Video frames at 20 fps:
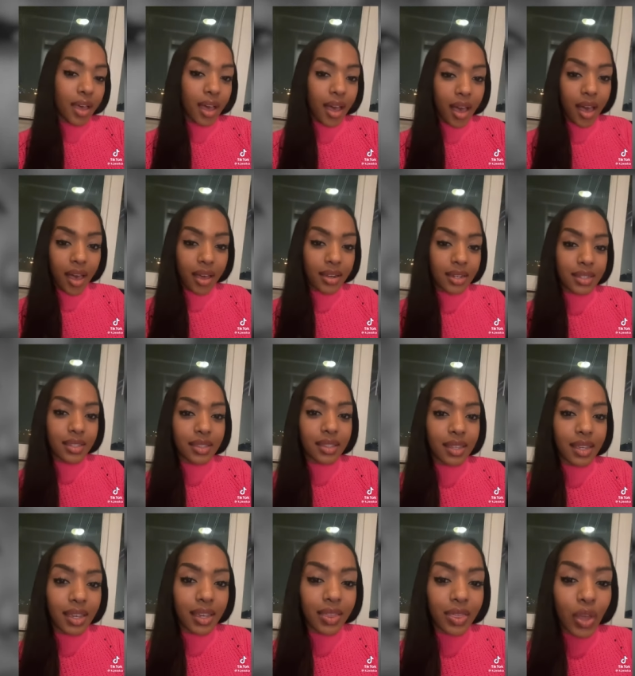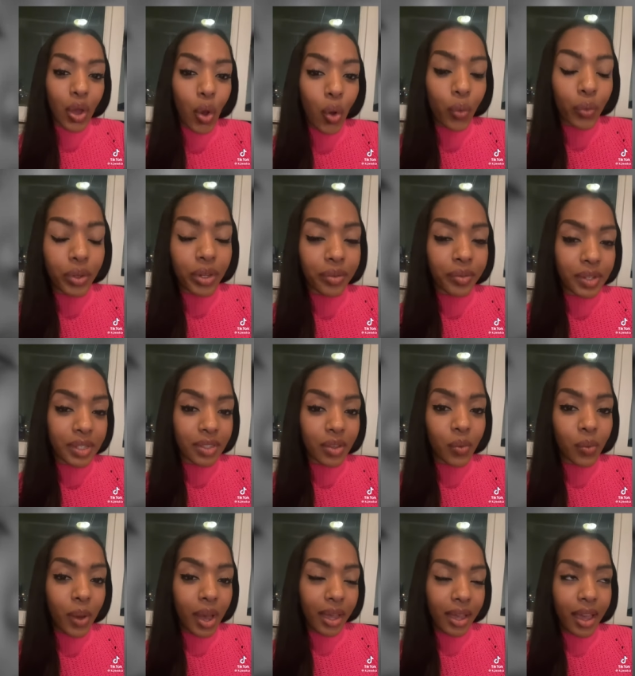Honestly, the only reason
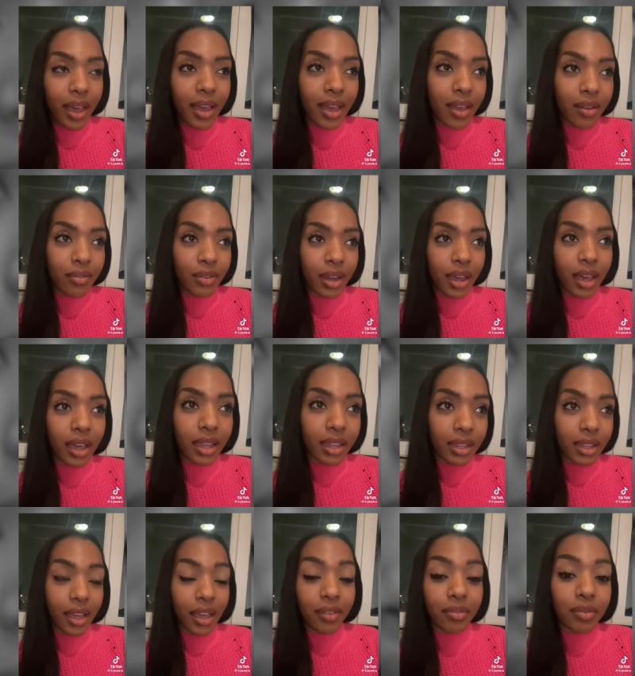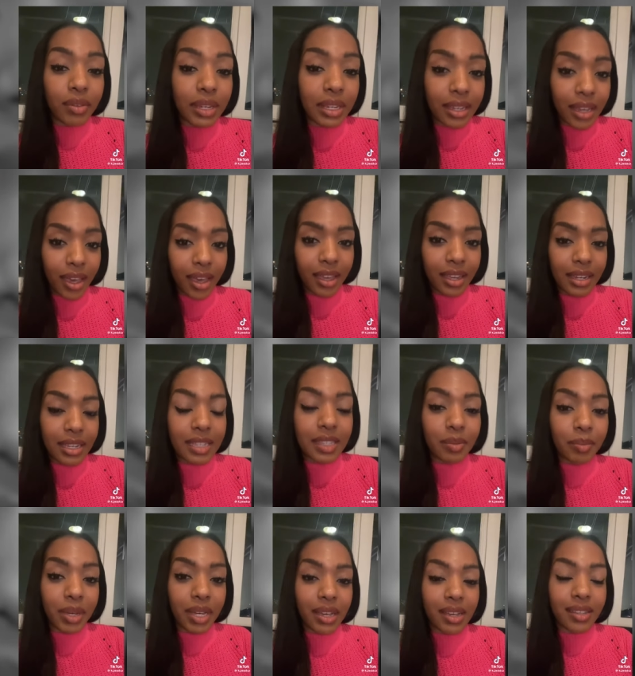why I have not left yet is
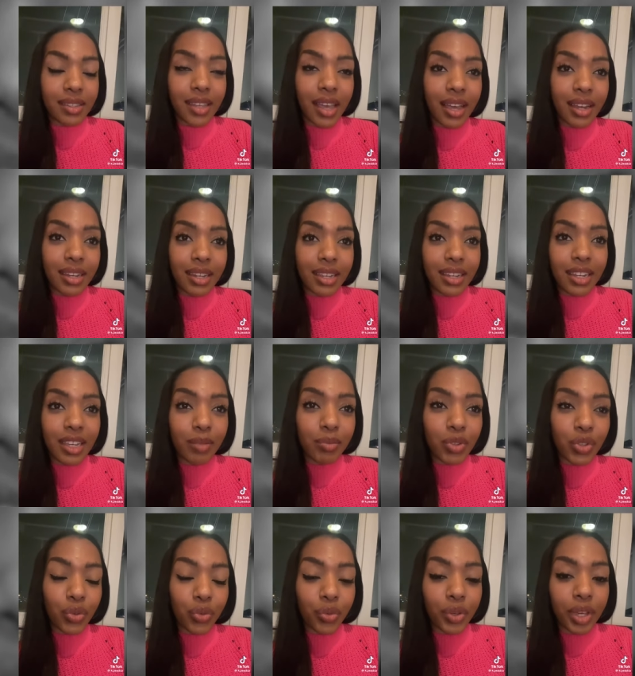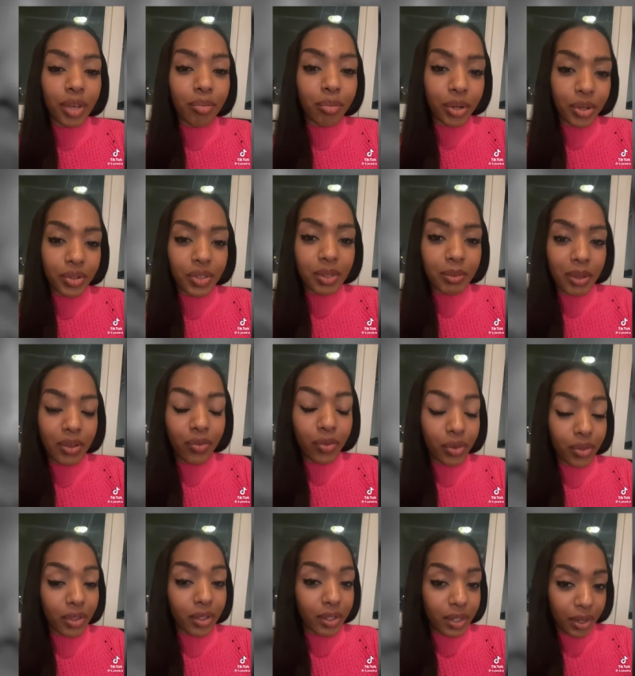because I need him to reimburse me for
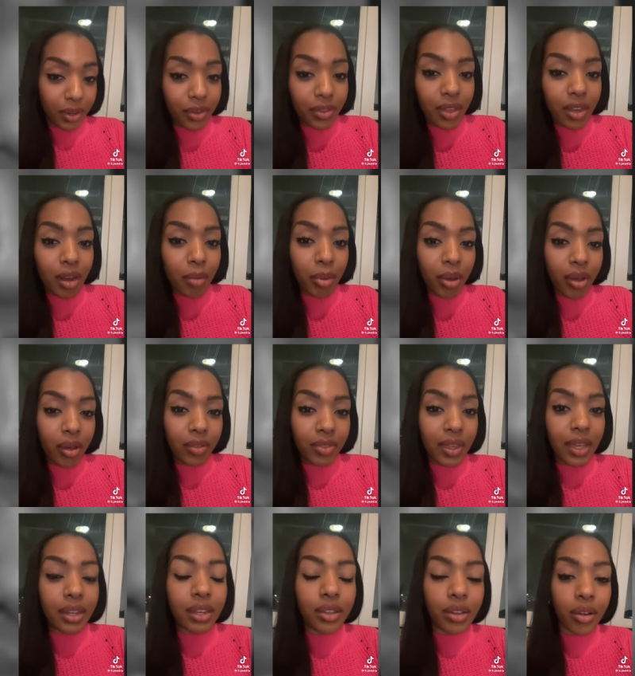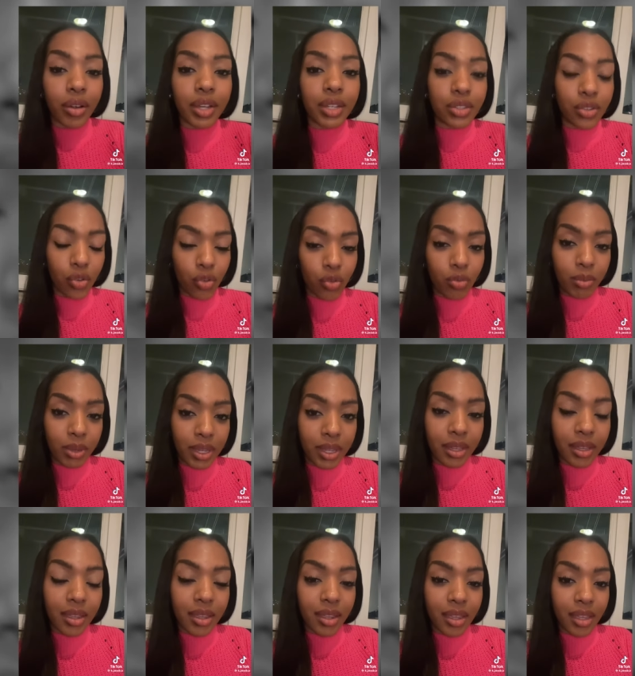the liquor that I bought that he already told me
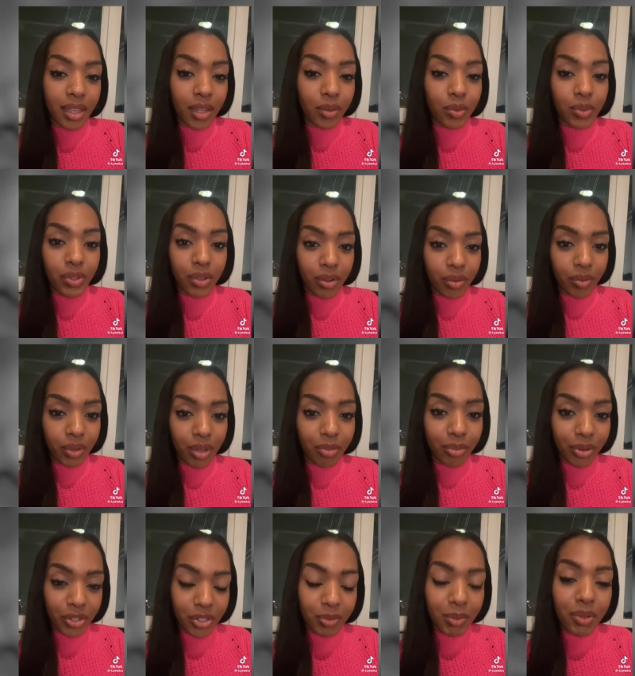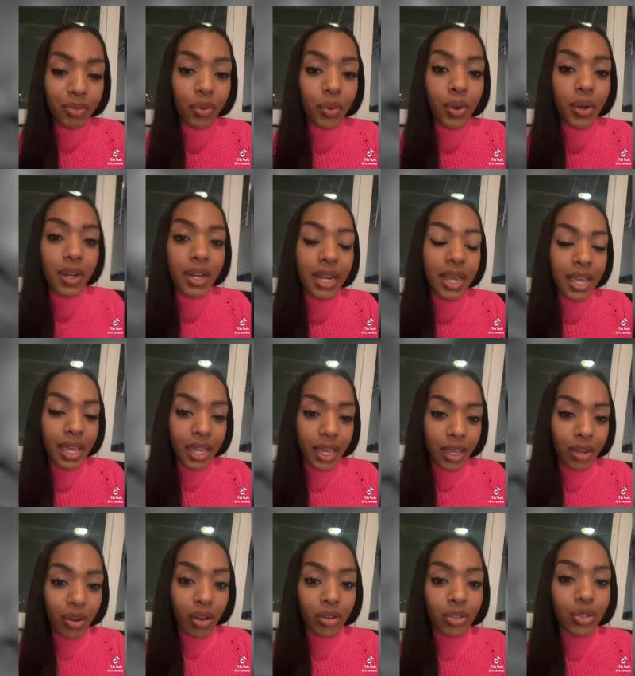he was going to reimburse me for, and
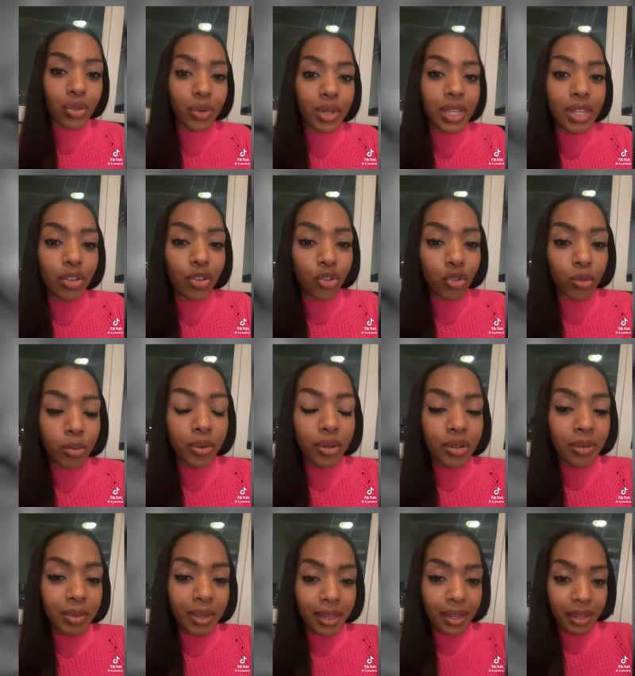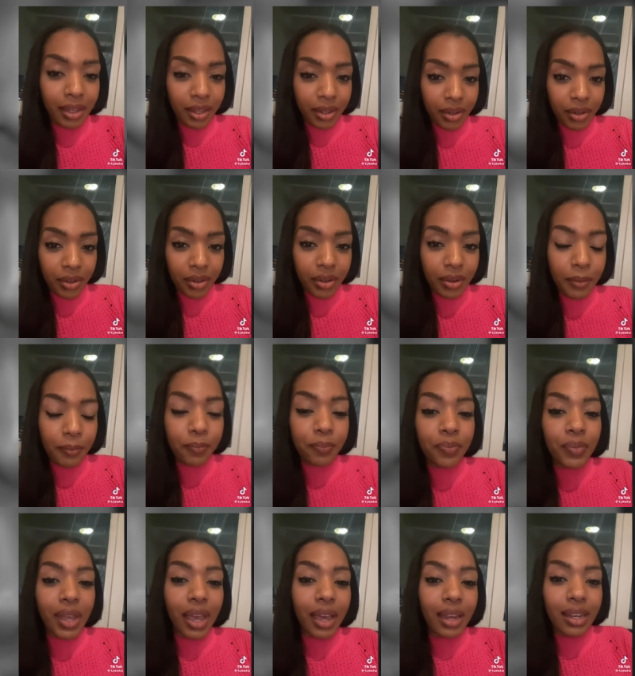also he Ubered me here.
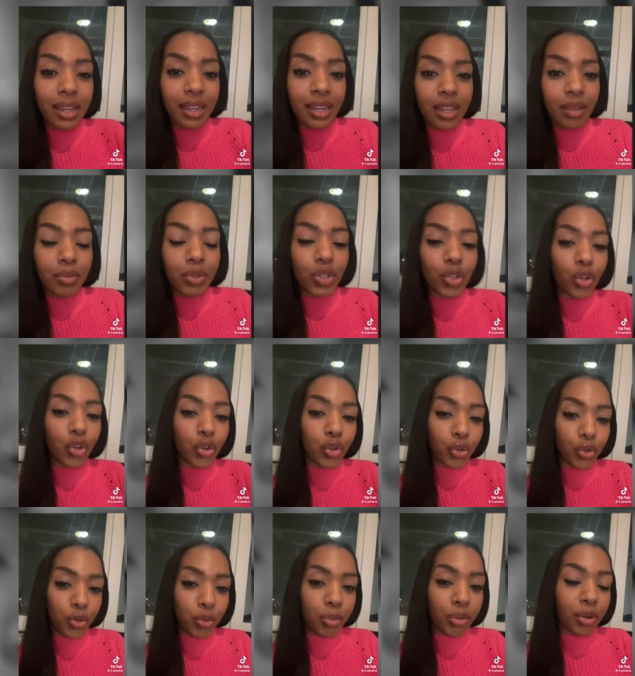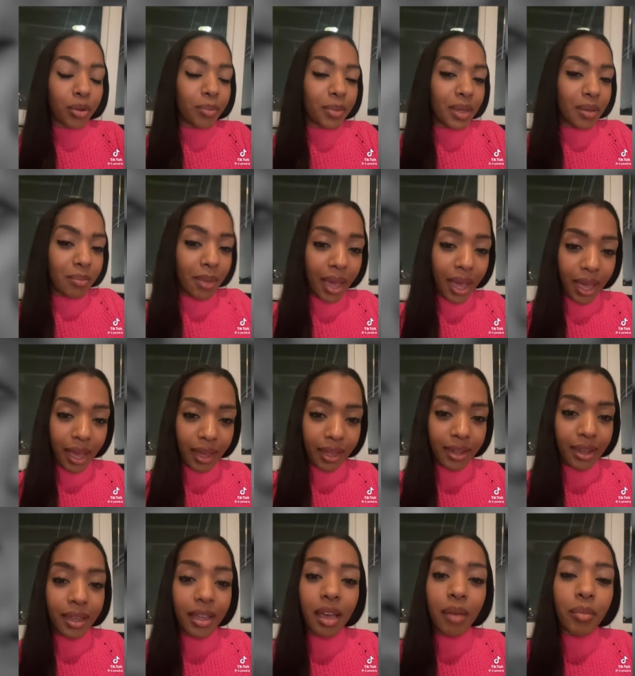I need him to Uber me back.
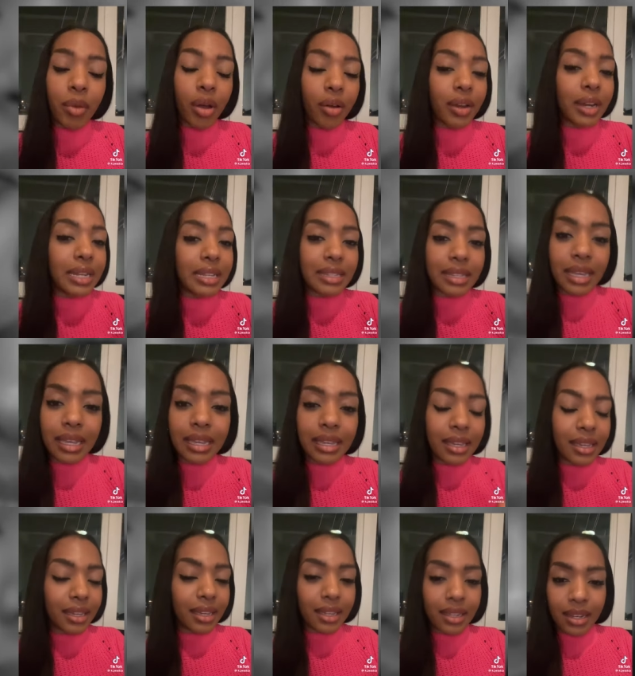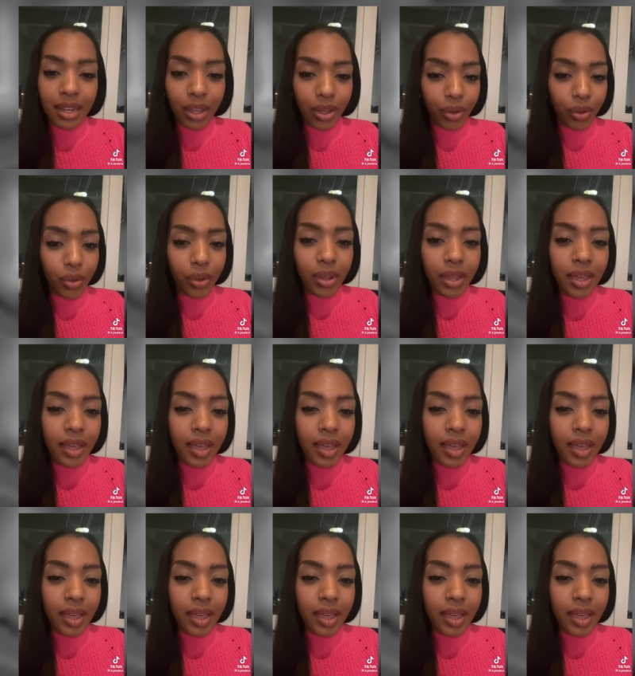Like, I'm already taking Gennell.